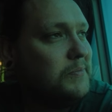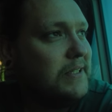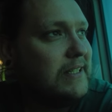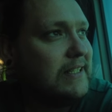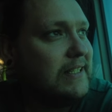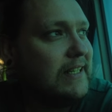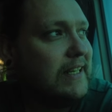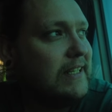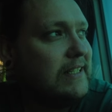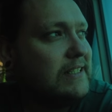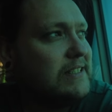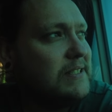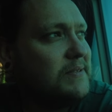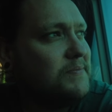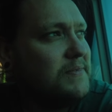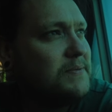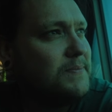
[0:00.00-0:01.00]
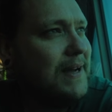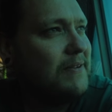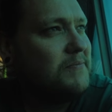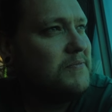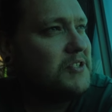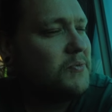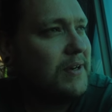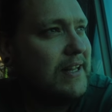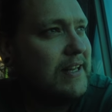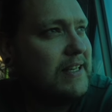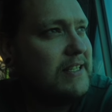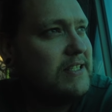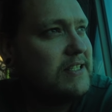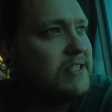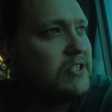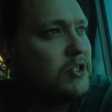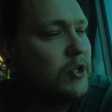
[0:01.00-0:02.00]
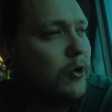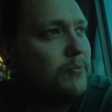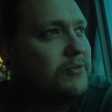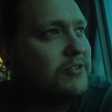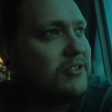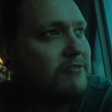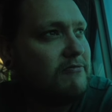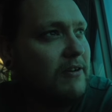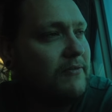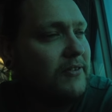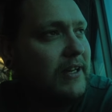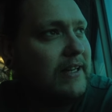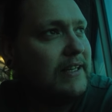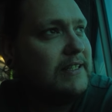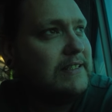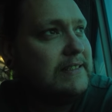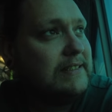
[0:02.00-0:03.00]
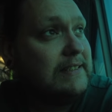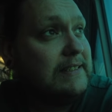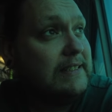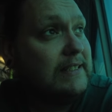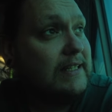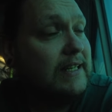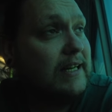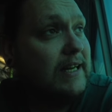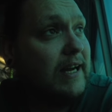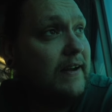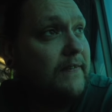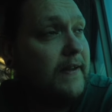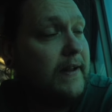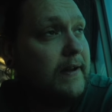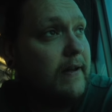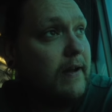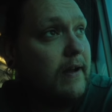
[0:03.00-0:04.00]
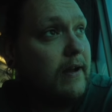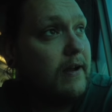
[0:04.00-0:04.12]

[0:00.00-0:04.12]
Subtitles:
But yeah, it's about 20 stops roughly, and then